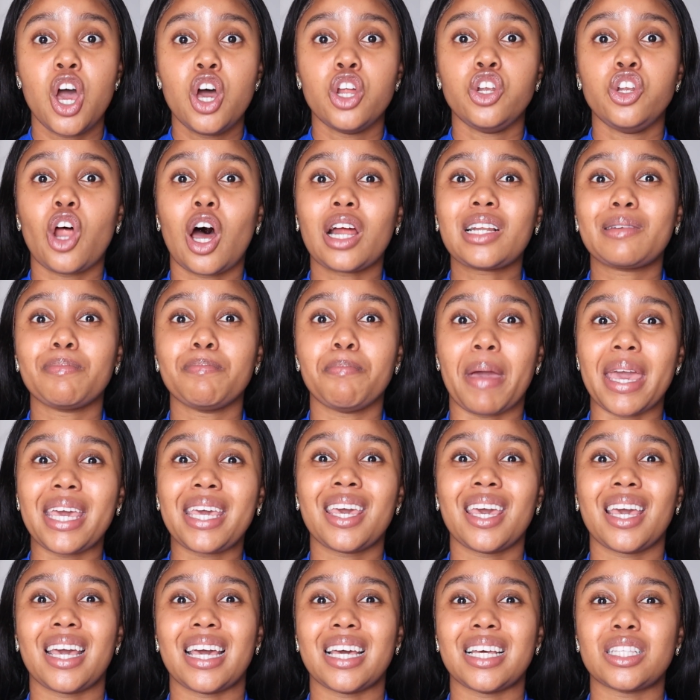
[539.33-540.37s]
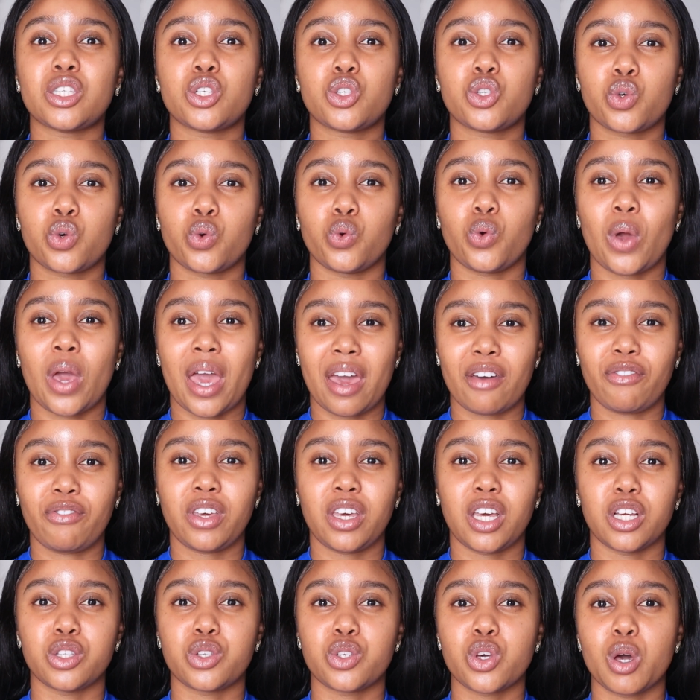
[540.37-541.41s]
not making it too
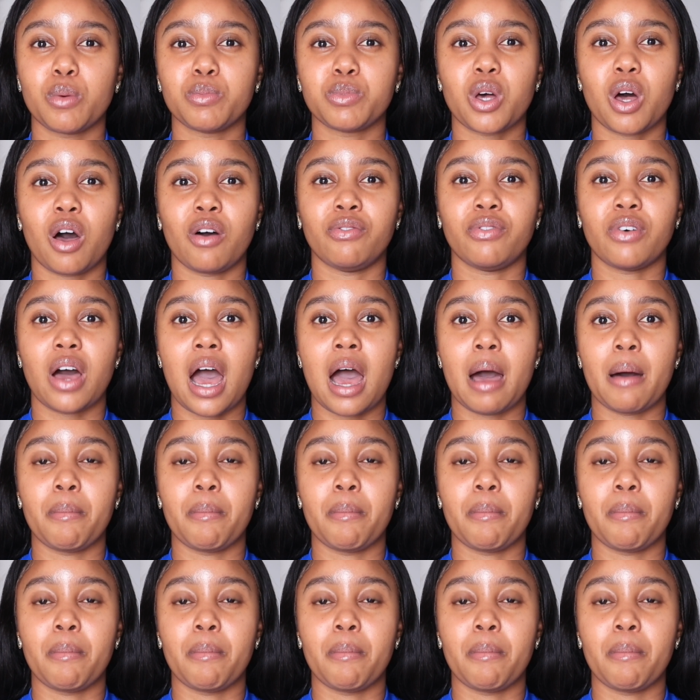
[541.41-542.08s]
heavy in terms of